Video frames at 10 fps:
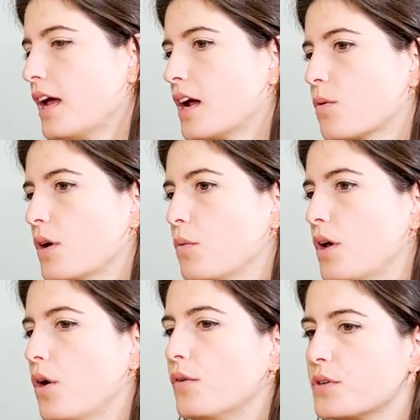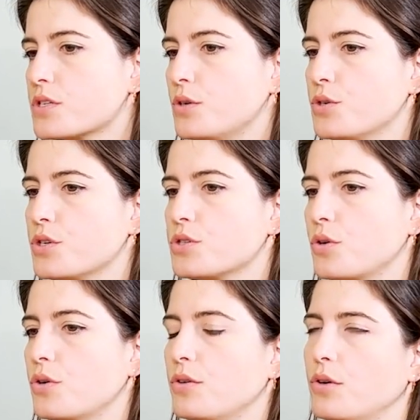And when we offer solutions
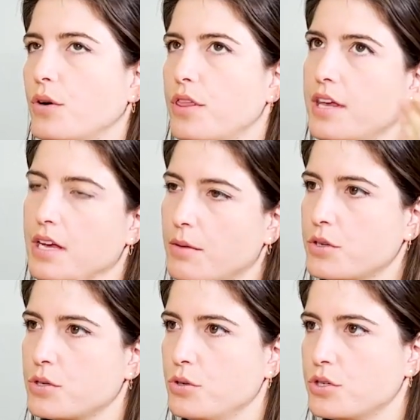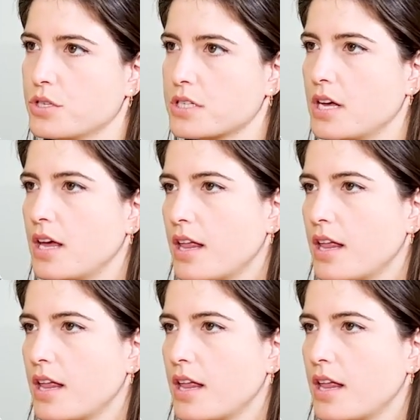or think about solutions,